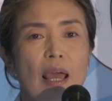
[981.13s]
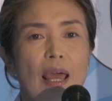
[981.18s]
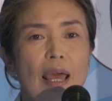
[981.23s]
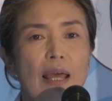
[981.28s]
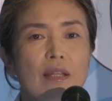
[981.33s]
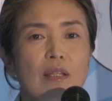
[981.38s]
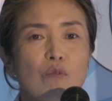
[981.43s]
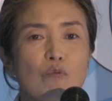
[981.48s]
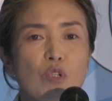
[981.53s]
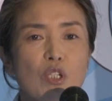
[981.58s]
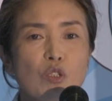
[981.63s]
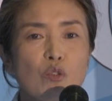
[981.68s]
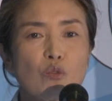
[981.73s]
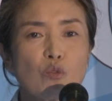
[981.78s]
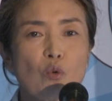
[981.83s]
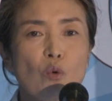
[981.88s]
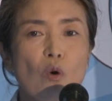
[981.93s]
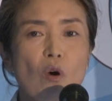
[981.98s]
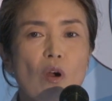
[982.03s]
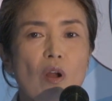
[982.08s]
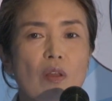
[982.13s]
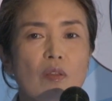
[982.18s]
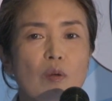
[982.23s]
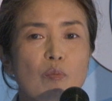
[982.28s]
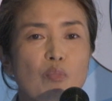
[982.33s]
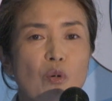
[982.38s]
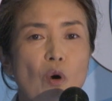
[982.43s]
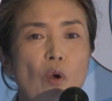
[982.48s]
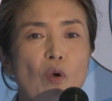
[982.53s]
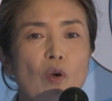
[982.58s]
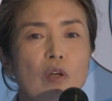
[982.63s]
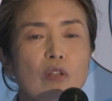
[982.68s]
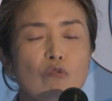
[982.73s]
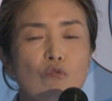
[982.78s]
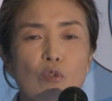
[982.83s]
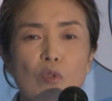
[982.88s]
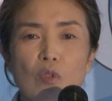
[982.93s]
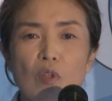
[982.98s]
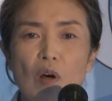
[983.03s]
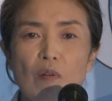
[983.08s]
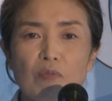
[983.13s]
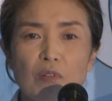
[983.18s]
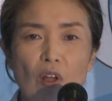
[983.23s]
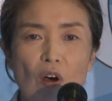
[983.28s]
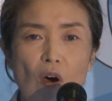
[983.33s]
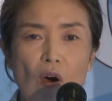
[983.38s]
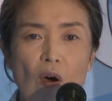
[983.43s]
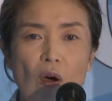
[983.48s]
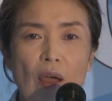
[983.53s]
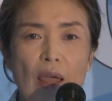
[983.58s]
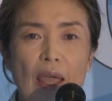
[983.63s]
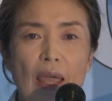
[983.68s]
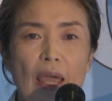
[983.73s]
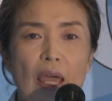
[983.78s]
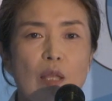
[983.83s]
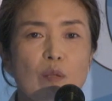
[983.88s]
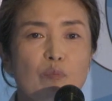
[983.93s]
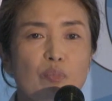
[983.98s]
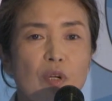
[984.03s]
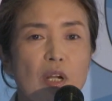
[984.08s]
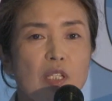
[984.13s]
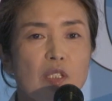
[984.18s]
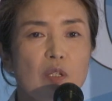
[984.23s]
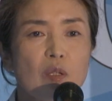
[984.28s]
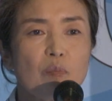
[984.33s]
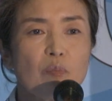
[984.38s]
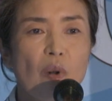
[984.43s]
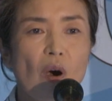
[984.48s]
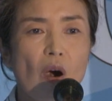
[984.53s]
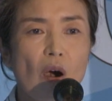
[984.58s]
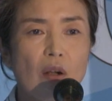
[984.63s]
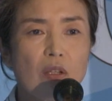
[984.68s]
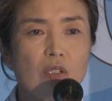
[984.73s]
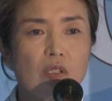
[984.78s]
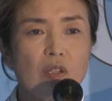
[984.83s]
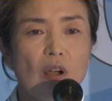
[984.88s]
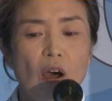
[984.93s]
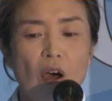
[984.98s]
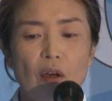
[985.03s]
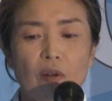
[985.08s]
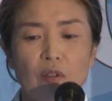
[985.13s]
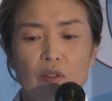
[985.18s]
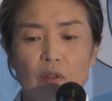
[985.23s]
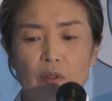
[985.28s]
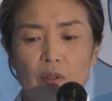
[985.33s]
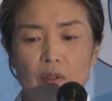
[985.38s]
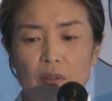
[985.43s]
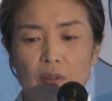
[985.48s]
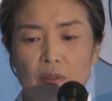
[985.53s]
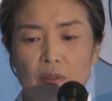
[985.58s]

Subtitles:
and restore the broken rule of law and President Park's honor.